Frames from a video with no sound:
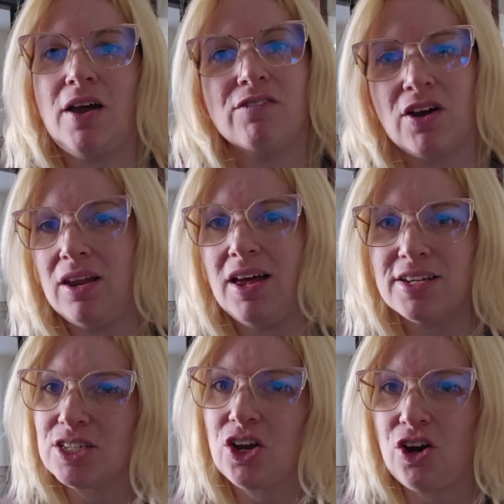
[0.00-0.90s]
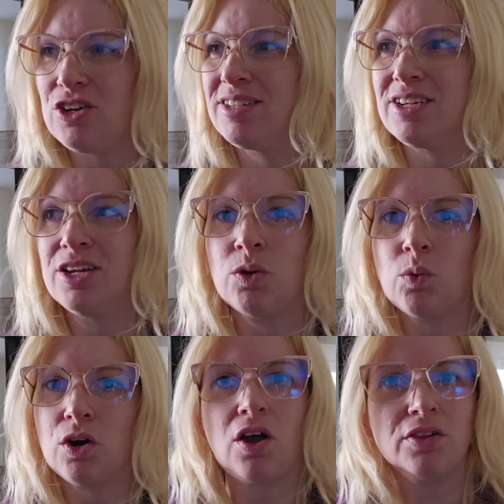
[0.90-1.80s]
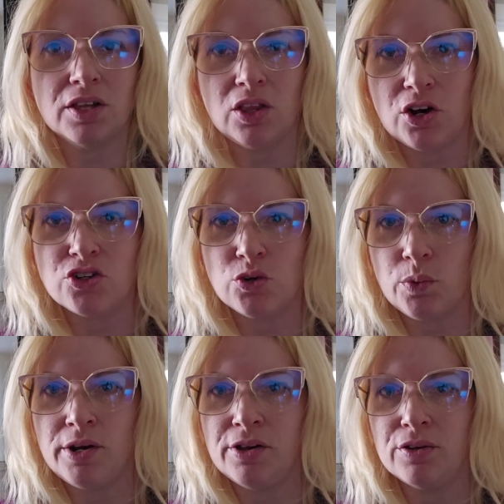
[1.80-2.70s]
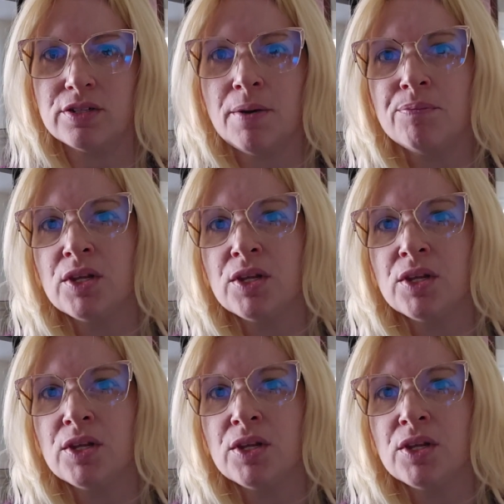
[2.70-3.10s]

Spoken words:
I've got lots of curtains that are going to work on the larger windows,